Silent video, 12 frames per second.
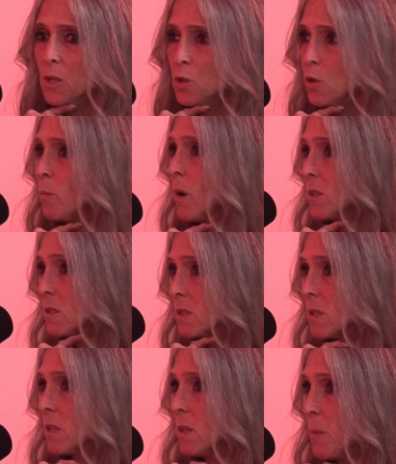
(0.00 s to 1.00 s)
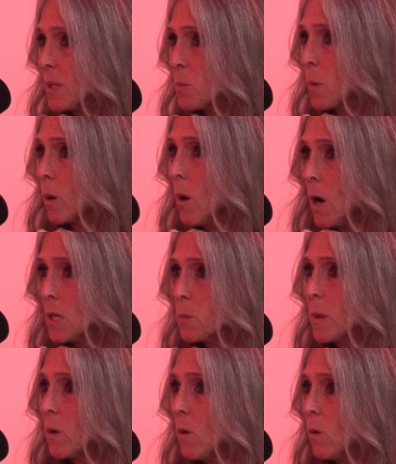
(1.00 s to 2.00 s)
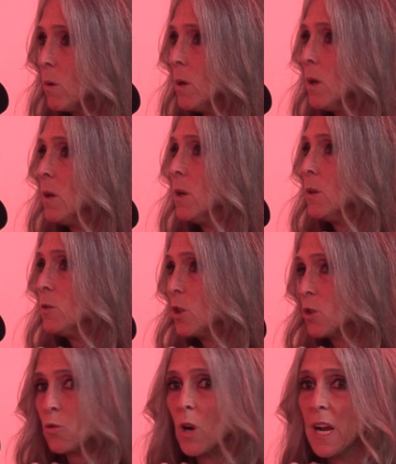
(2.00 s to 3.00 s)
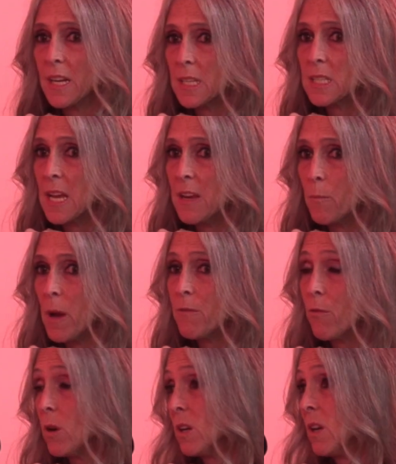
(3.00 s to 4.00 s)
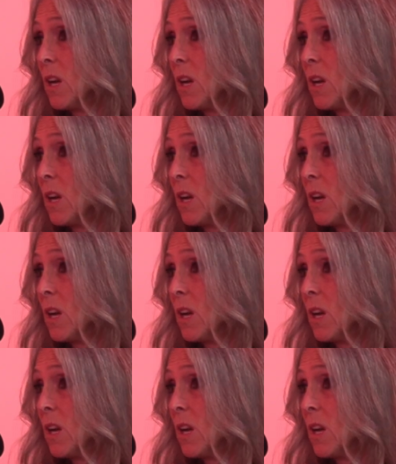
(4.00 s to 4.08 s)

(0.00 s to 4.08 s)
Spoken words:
2 months in the Pittsburgh hospital just trying to save my foot.